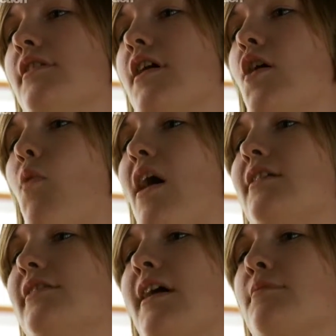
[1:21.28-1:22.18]
Her
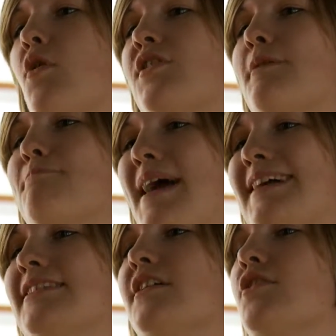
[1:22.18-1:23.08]
wild-eyed mother
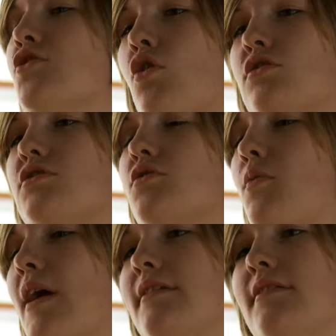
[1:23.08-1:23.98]
begged her not to
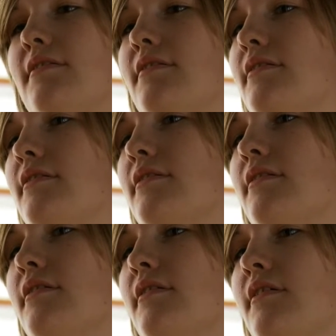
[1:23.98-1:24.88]
wed.
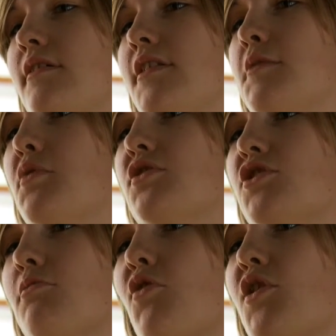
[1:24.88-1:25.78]
The
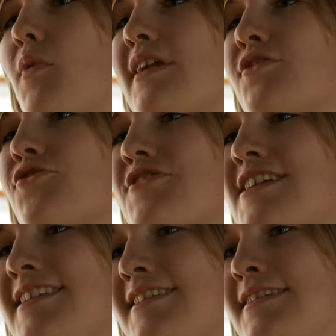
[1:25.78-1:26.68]
butcher boy went
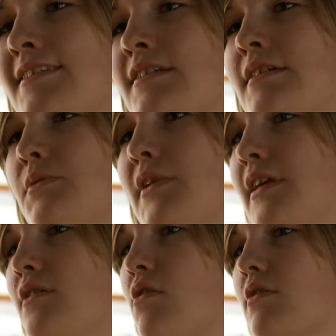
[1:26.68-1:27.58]
green when
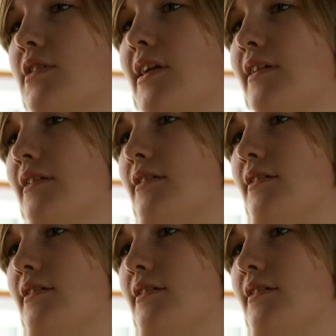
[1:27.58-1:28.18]
he got clean.